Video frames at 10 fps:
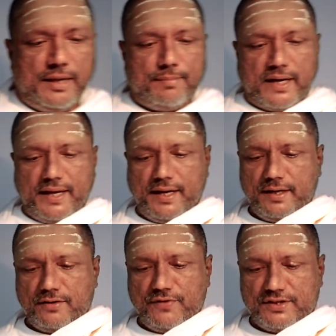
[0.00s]
mind
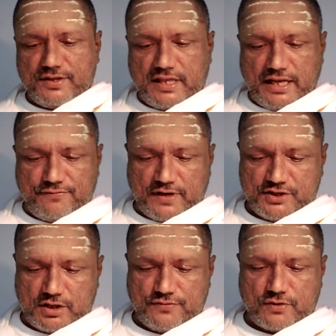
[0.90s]
with the
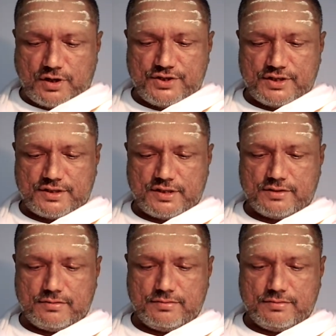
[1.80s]
reflection of consciousness.